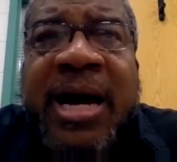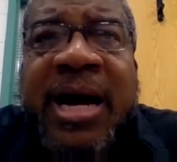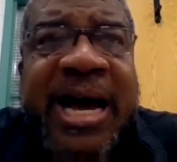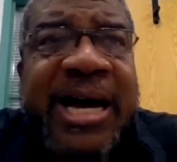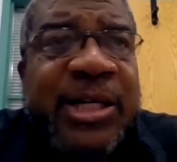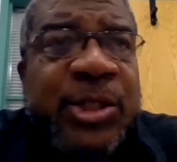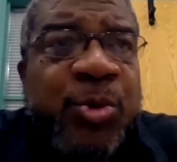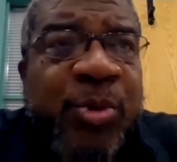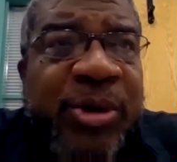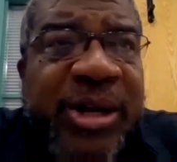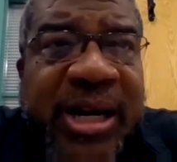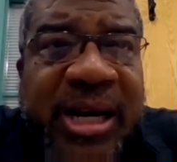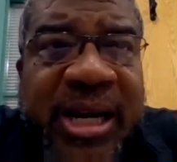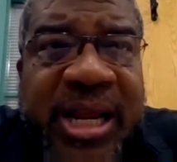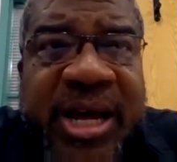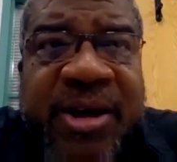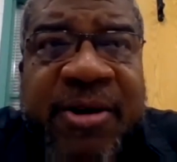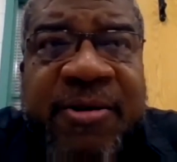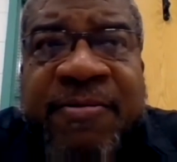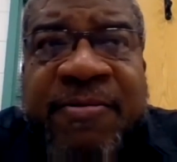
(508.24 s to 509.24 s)
as we
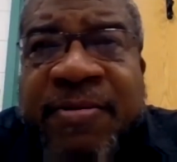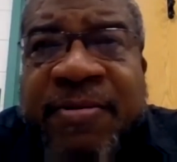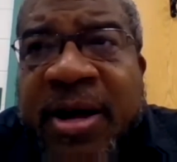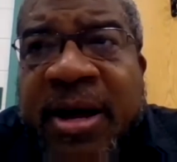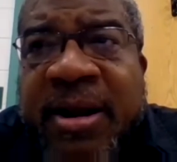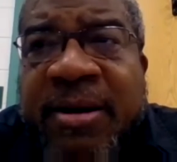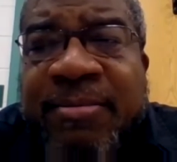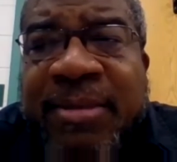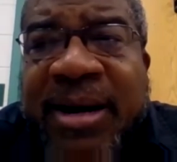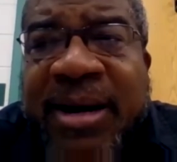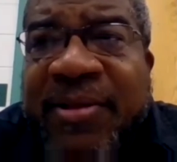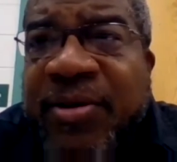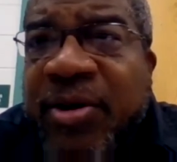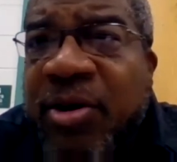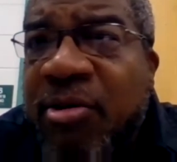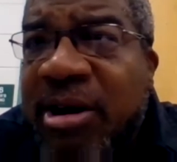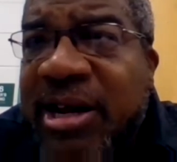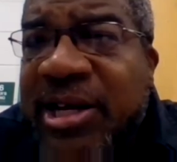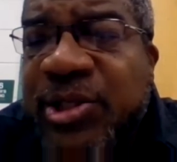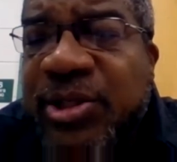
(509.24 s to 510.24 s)
live, and by the
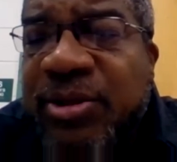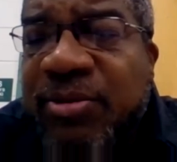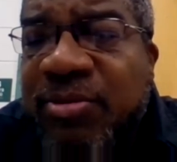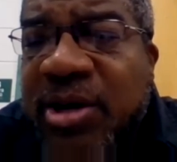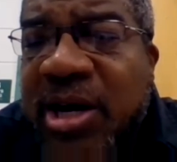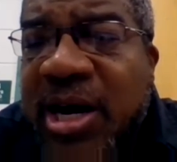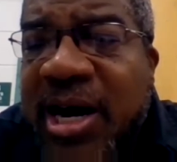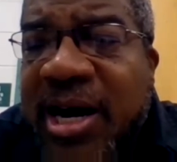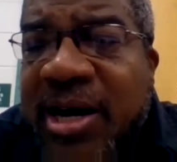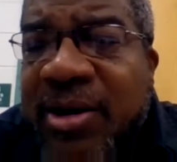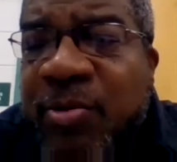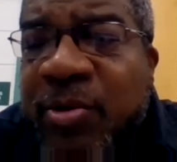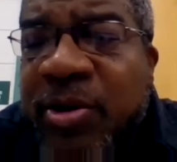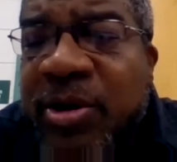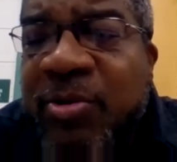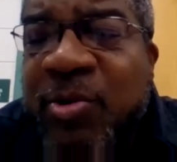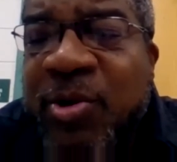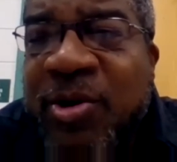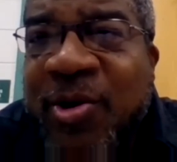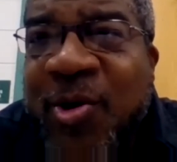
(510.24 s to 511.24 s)
grace of God, we
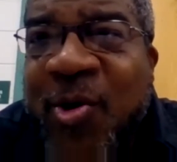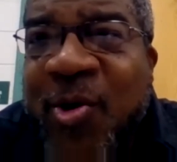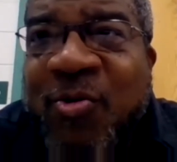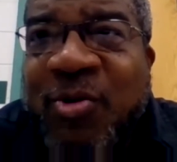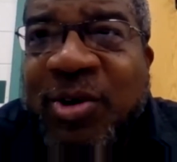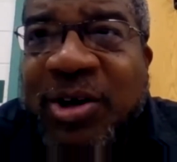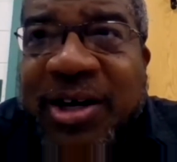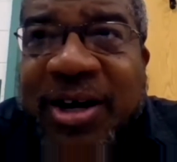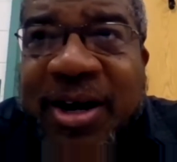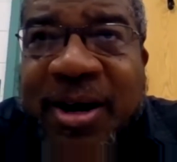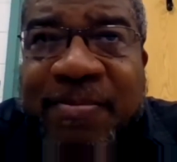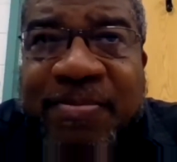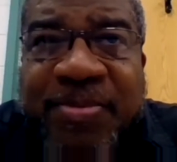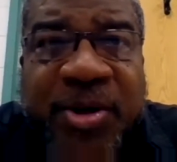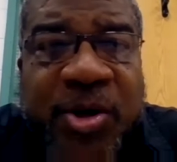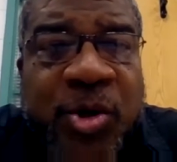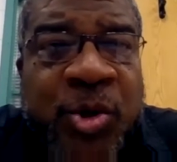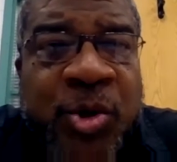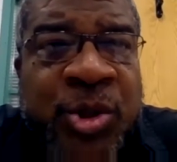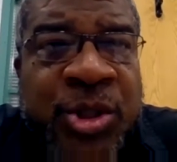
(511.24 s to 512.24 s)
will overcome
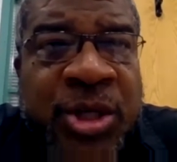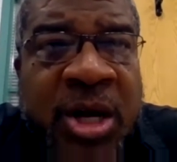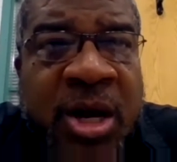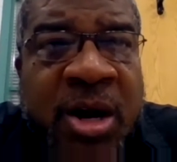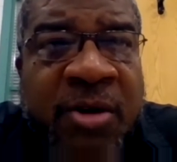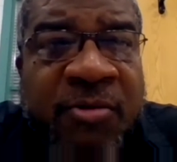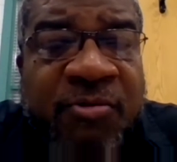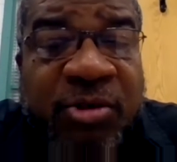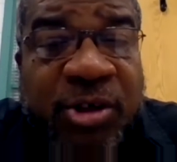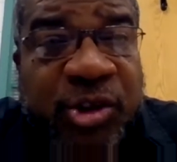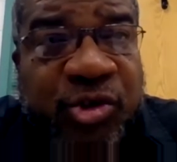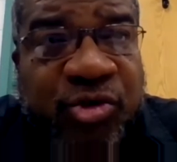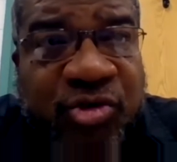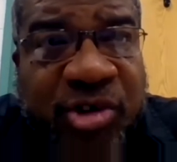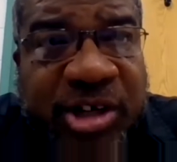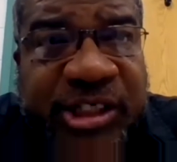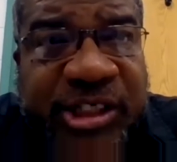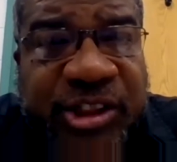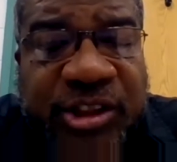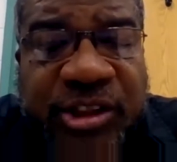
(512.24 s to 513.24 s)
those
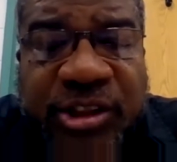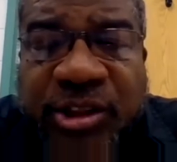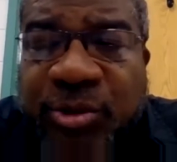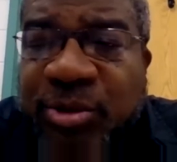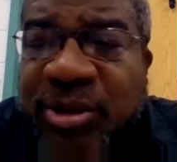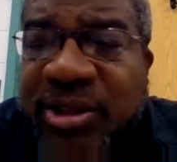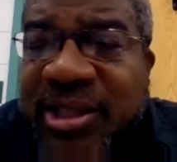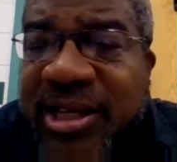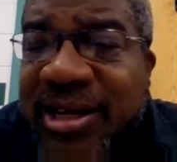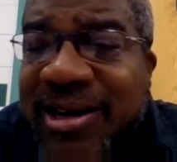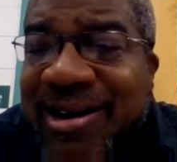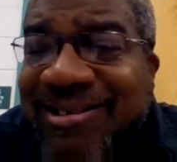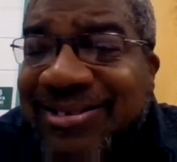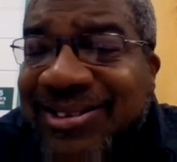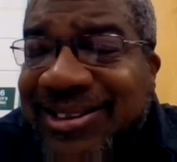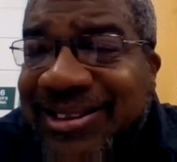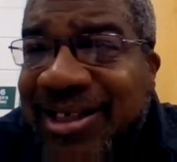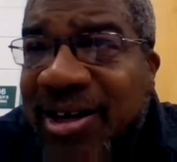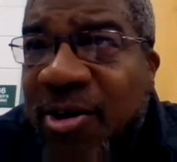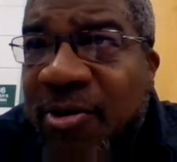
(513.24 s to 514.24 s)
frustrations within
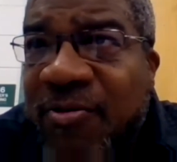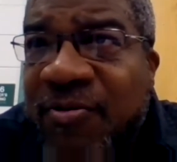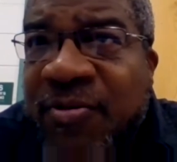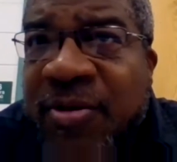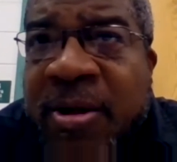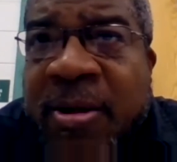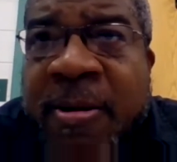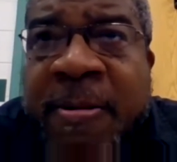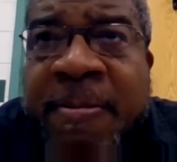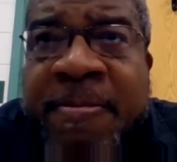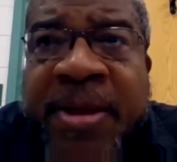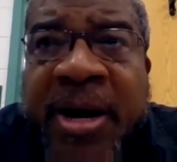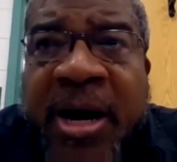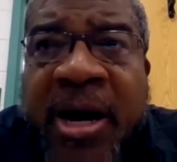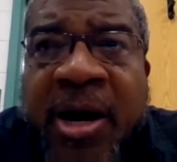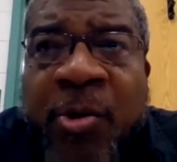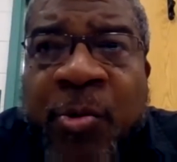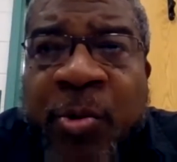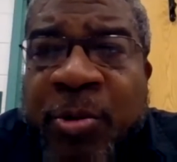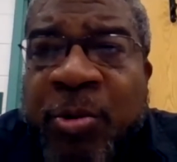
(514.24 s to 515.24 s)
ourselves.
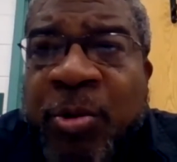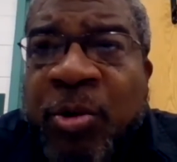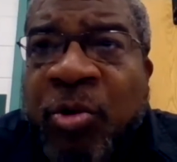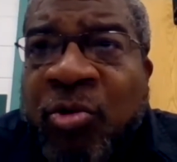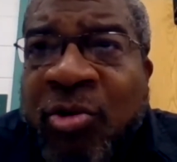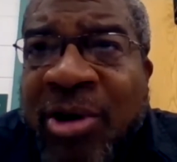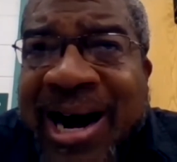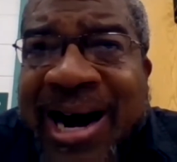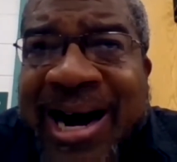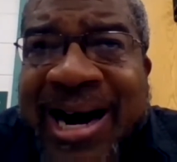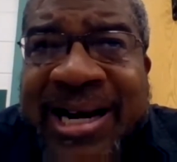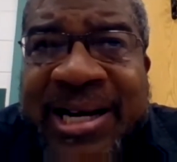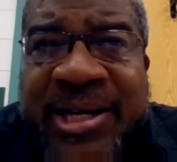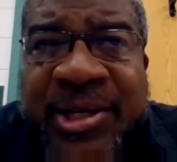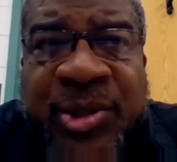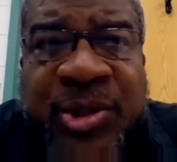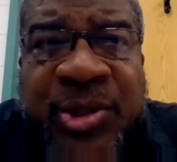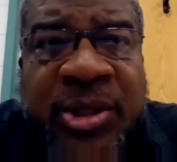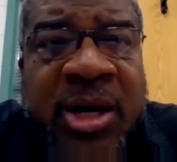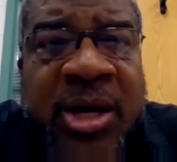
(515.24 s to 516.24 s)
We will
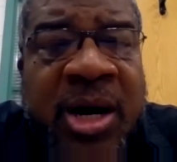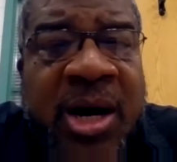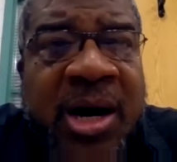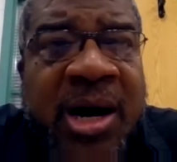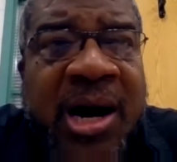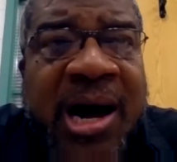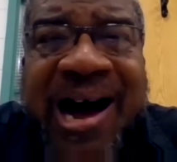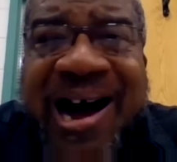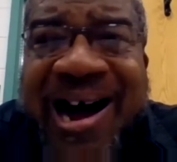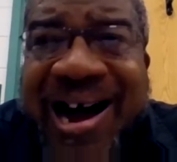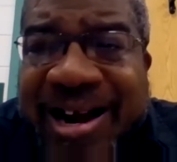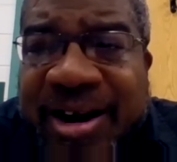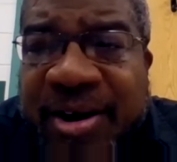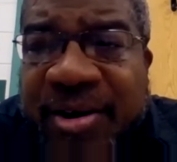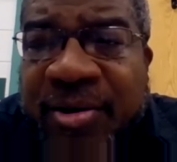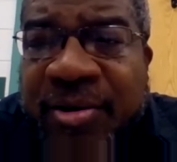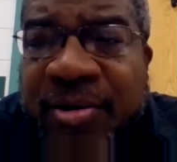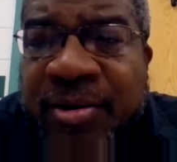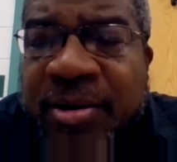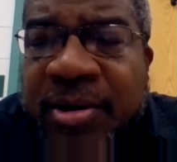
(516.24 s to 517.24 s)
rise
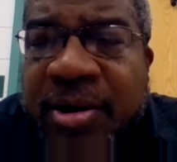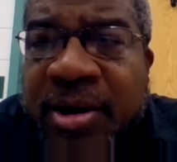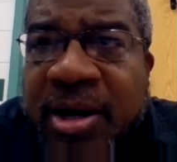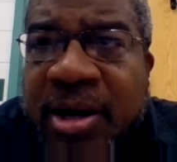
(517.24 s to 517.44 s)
higher